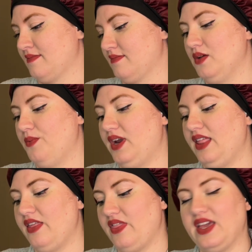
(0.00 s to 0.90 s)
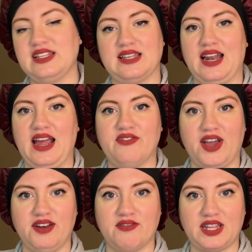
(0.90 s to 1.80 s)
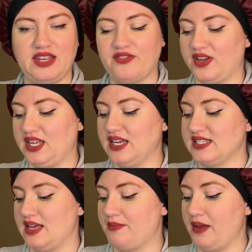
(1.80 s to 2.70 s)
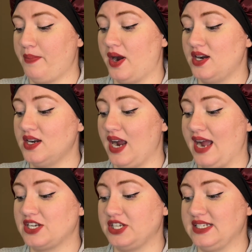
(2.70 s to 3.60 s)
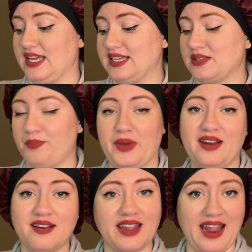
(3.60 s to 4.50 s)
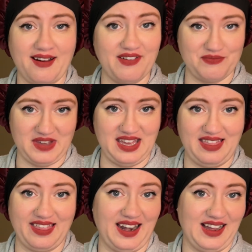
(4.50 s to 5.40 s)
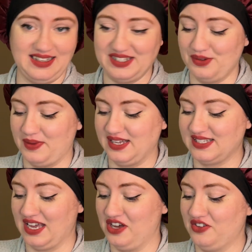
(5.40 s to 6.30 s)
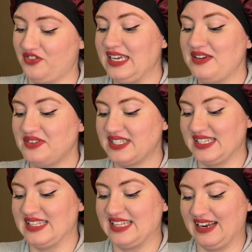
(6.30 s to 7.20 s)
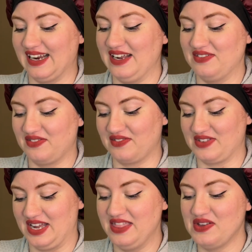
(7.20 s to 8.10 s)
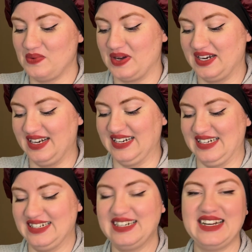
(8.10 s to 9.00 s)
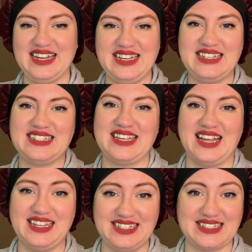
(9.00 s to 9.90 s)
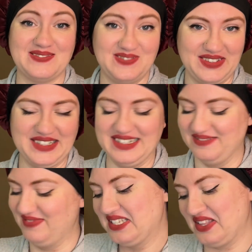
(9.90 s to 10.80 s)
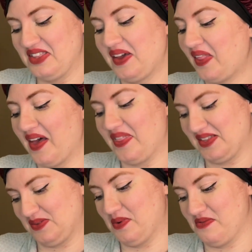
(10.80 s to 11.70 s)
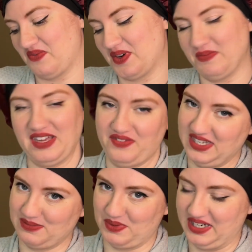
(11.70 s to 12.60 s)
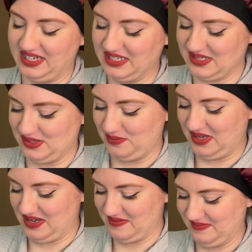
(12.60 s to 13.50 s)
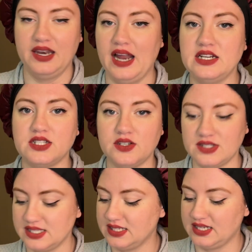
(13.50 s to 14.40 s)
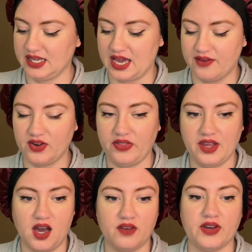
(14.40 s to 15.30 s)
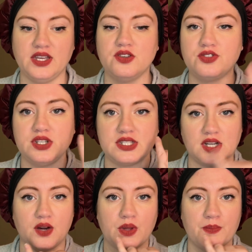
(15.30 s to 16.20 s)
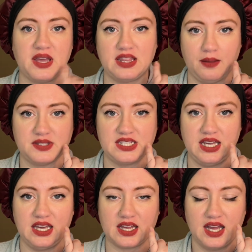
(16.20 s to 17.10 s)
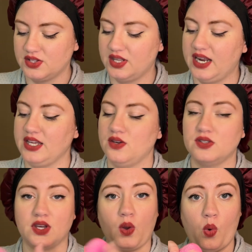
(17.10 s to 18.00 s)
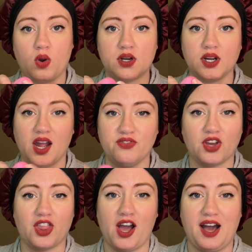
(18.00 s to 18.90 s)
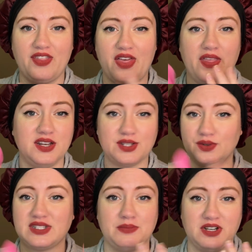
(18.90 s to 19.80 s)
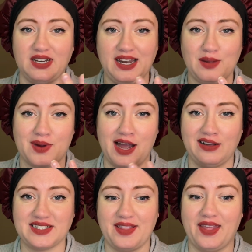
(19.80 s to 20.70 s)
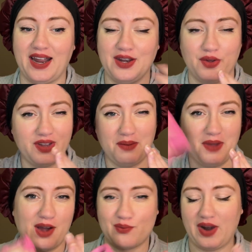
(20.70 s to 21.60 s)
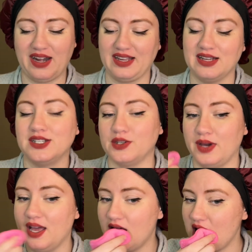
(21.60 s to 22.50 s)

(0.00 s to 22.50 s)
One of the things that I find really funny is that my partner actually takes better care of me than I do myself. He will sit there and run the water until it's warm so that the cloth is warm for me if he's bringing it to me. And I just use this to take everything off. I usually start with my lipstick so that I use a corner of the cloth and then don't smear it anywhere else, and then I know that I'm not running into it.